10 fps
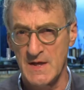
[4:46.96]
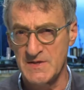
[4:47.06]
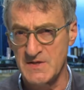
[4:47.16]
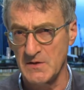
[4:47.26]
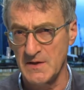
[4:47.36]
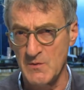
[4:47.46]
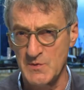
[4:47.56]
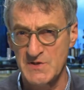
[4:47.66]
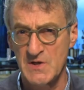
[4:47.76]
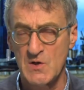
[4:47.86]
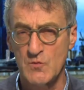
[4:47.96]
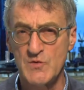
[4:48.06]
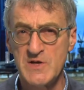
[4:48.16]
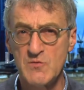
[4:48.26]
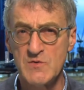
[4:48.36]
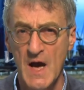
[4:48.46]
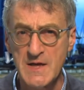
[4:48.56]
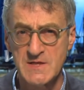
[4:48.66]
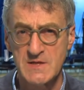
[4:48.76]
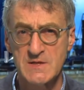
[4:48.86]
until he was
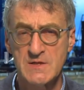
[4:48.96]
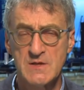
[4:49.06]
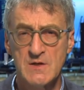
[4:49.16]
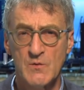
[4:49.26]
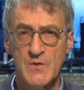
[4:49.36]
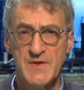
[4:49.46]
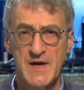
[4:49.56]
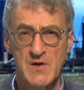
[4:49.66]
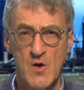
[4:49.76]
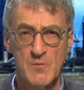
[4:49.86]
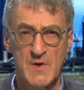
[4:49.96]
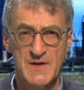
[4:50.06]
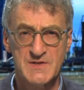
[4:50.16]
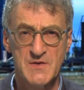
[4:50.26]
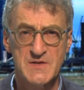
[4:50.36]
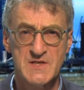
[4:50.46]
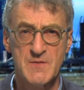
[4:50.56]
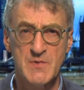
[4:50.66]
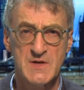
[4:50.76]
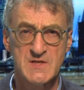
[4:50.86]
reunited with that homeland. So the
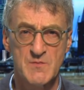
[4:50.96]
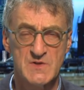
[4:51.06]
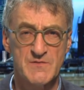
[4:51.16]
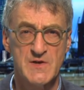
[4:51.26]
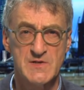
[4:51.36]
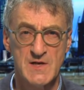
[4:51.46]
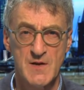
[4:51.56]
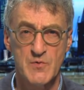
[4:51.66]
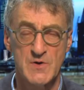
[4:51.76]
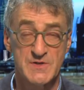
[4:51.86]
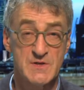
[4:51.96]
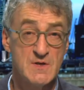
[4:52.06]
symbolism was very deliberate